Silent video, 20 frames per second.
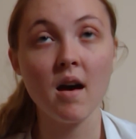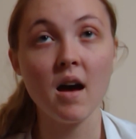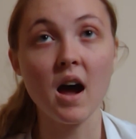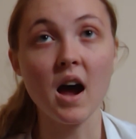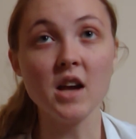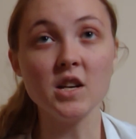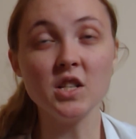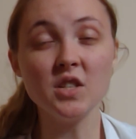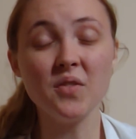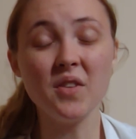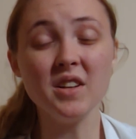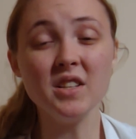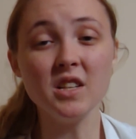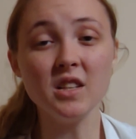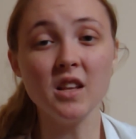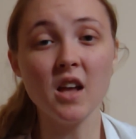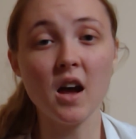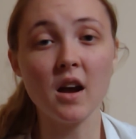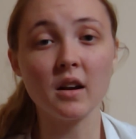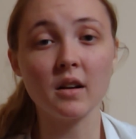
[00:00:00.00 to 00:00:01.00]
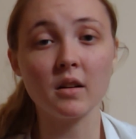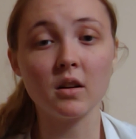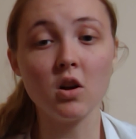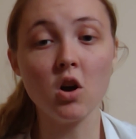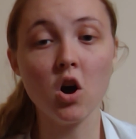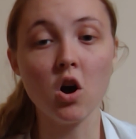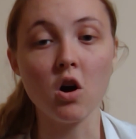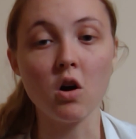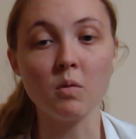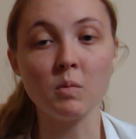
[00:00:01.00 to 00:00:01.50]
I just felt a lot
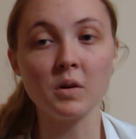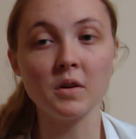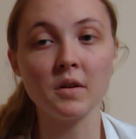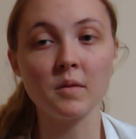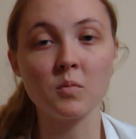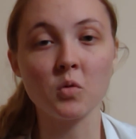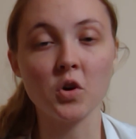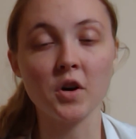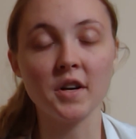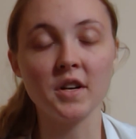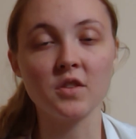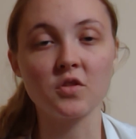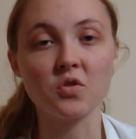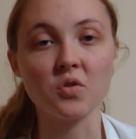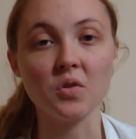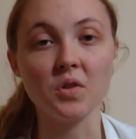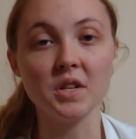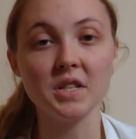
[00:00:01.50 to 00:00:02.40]
calmer and more in control